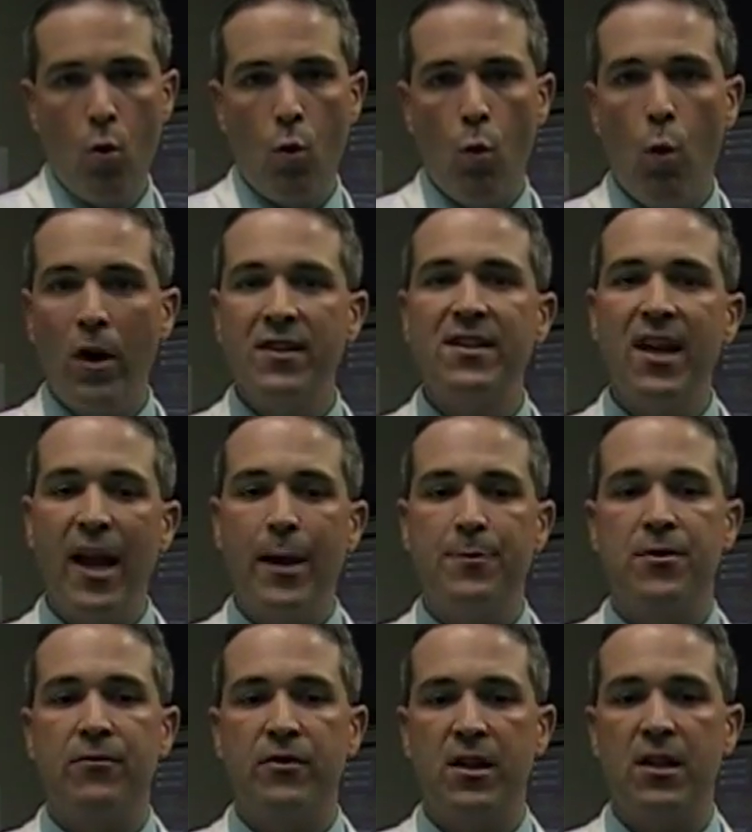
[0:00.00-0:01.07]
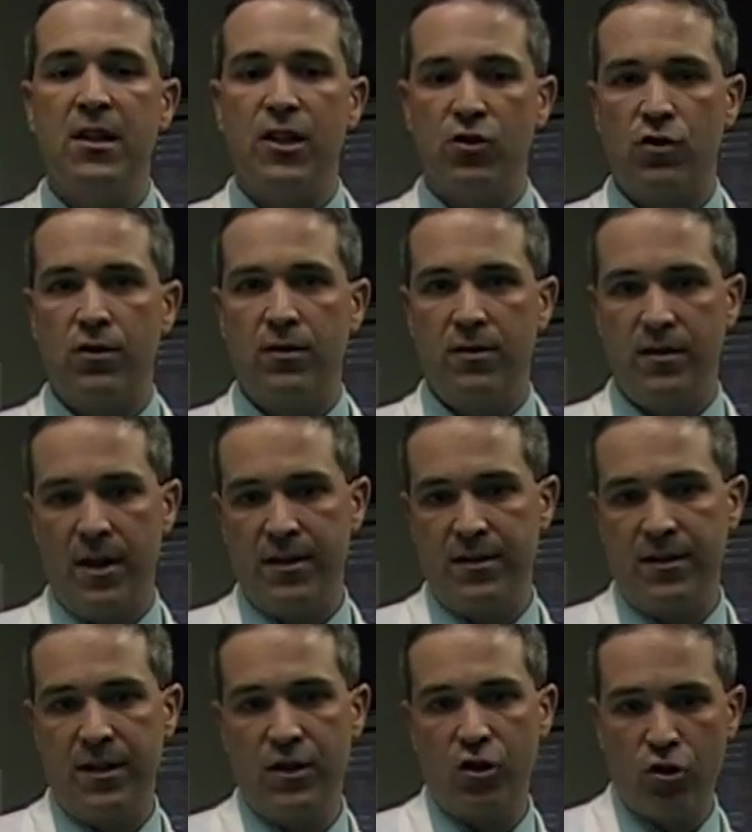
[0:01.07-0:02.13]
What types of conditions does
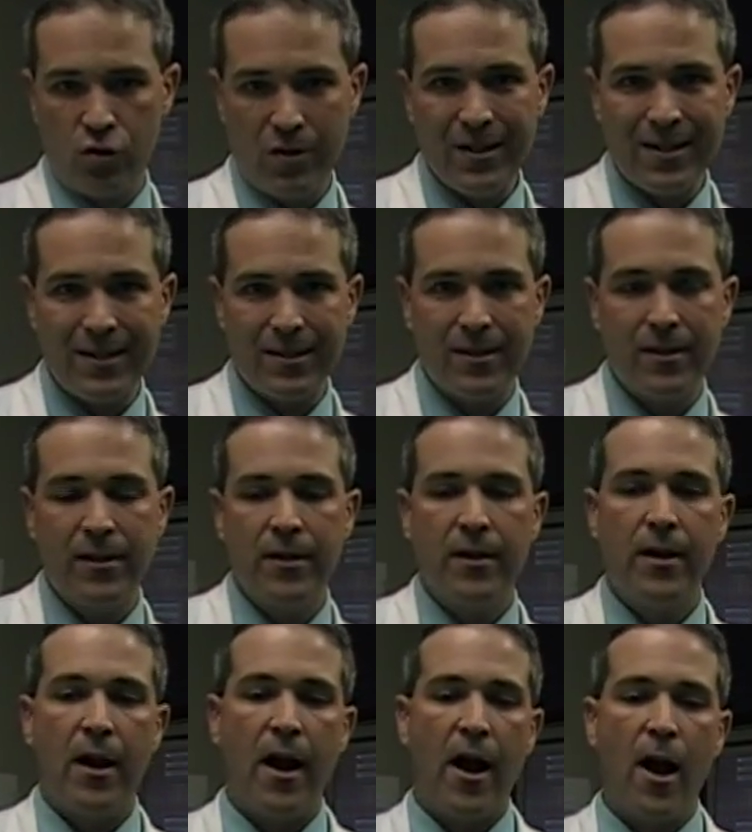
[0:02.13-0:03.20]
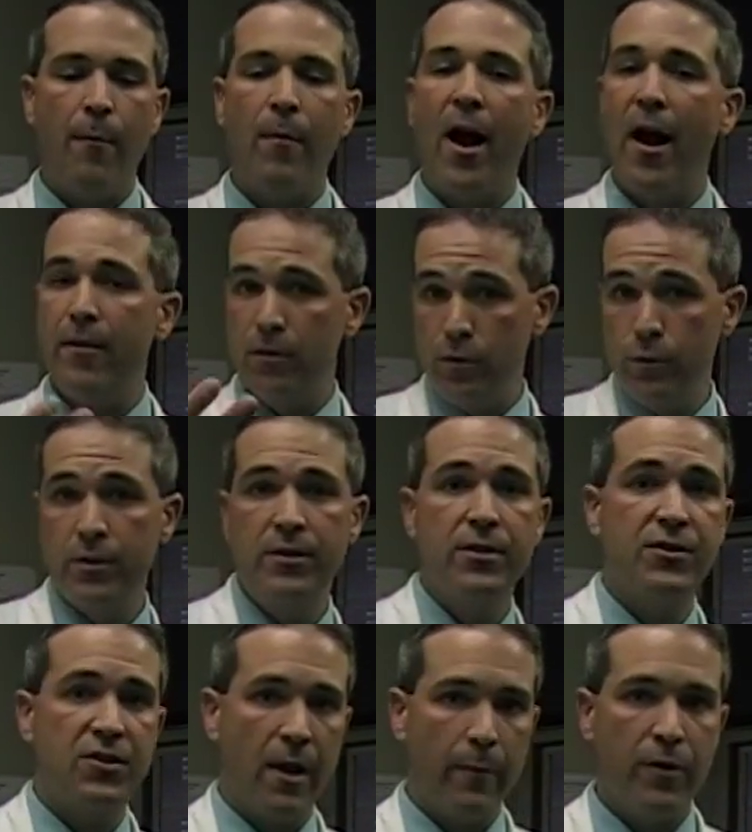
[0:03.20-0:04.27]
this treat? I alluded
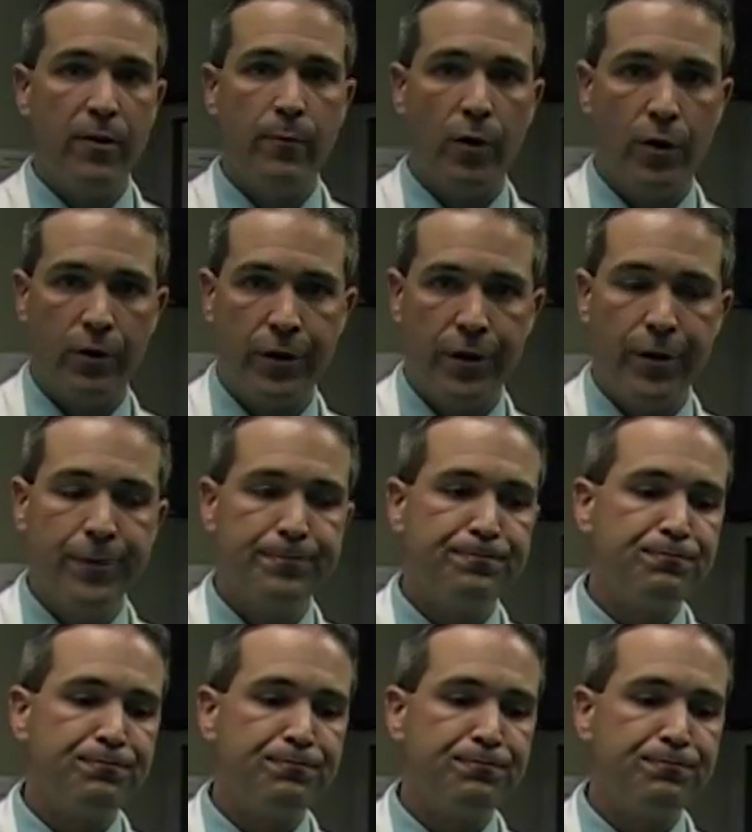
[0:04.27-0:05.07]
to some of them earlier.